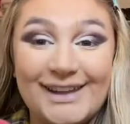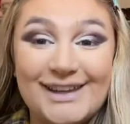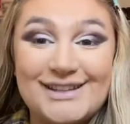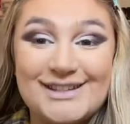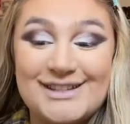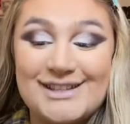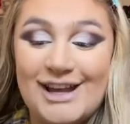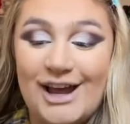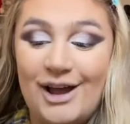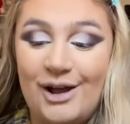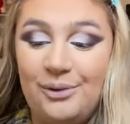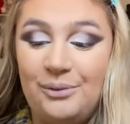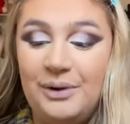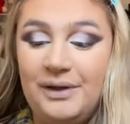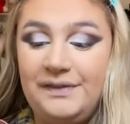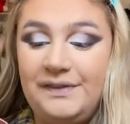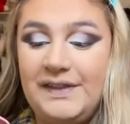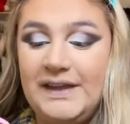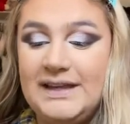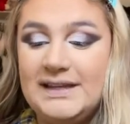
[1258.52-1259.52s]
So
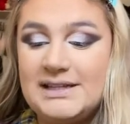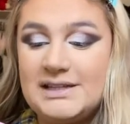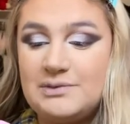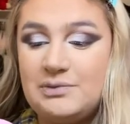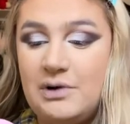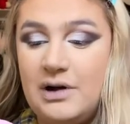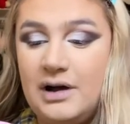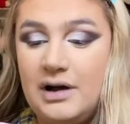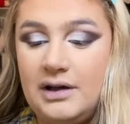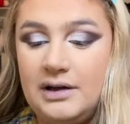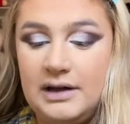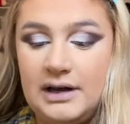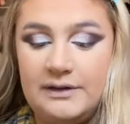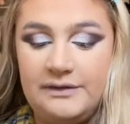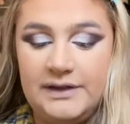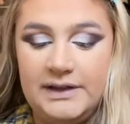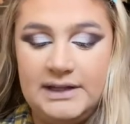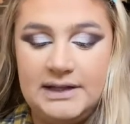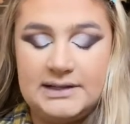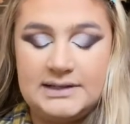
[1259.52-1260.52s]
this one, I
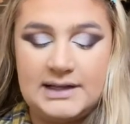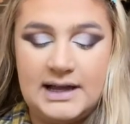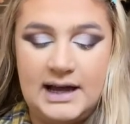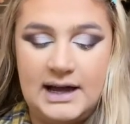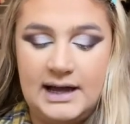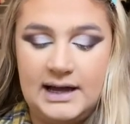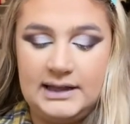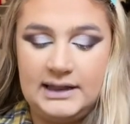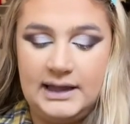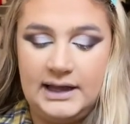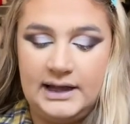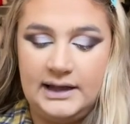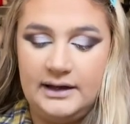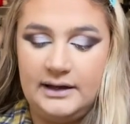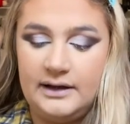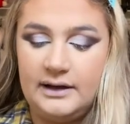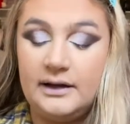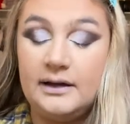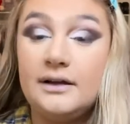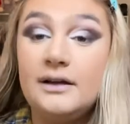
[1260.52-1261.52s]
think is the
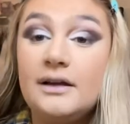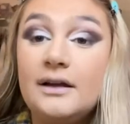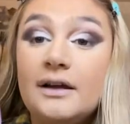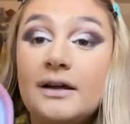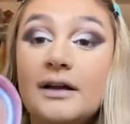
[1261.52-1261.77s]
highlighter.